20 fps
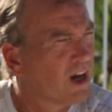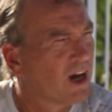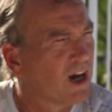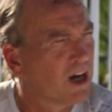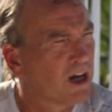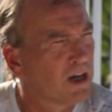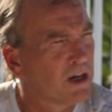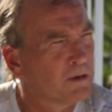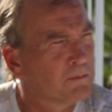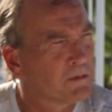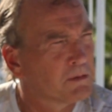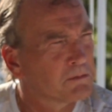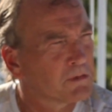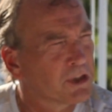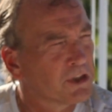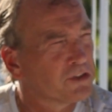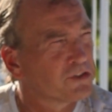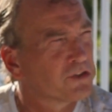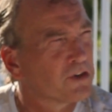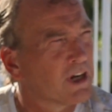I'm
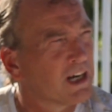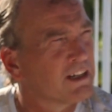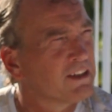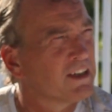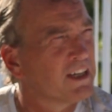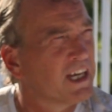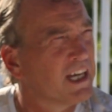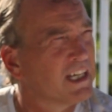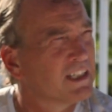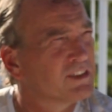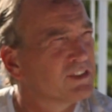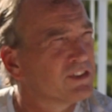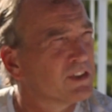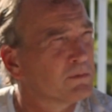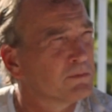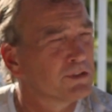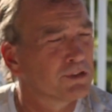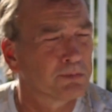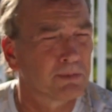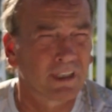going to try to add
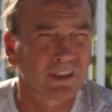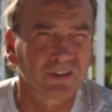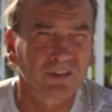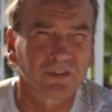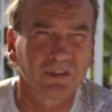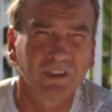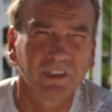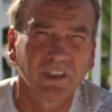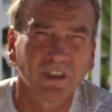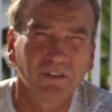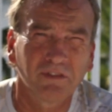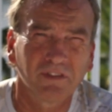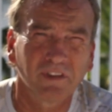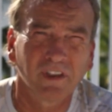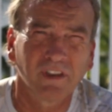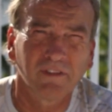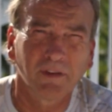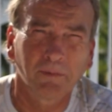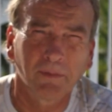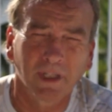something special in there
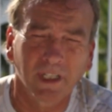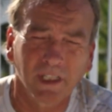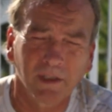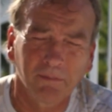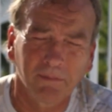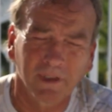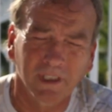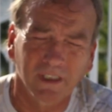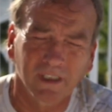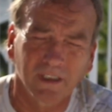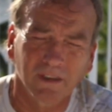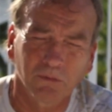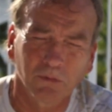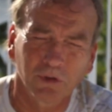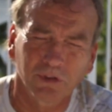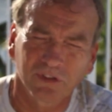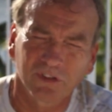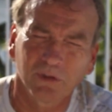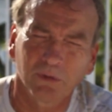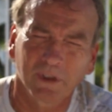for everybody, but
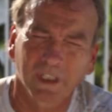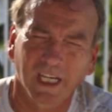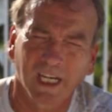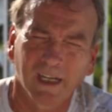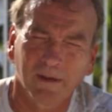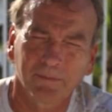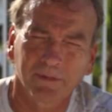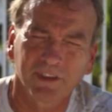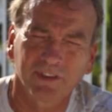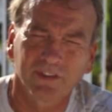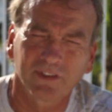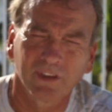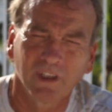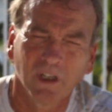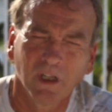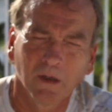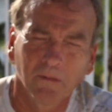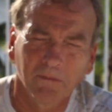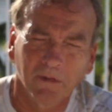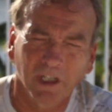we'll see what happens.
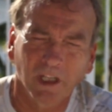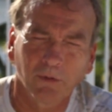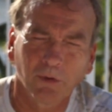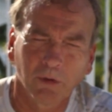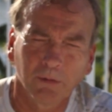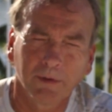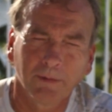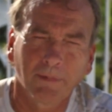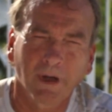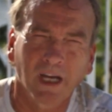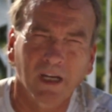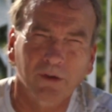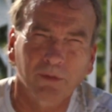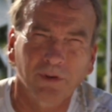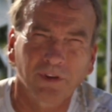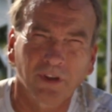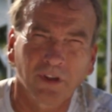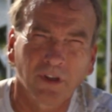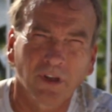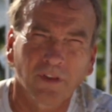But I will be back
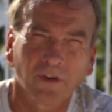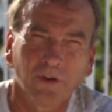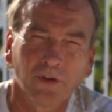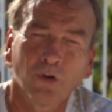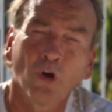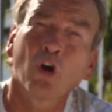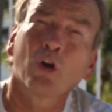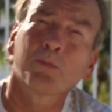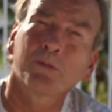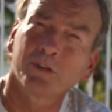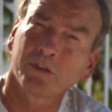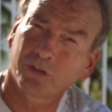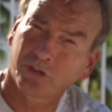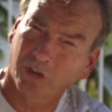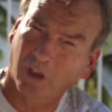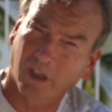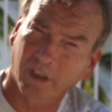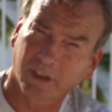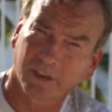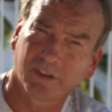with another normal
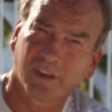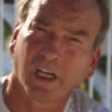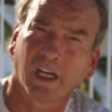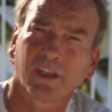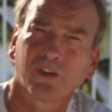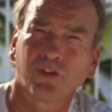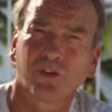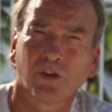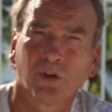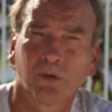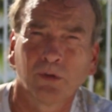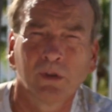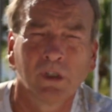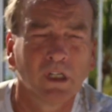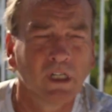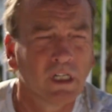shark attack show.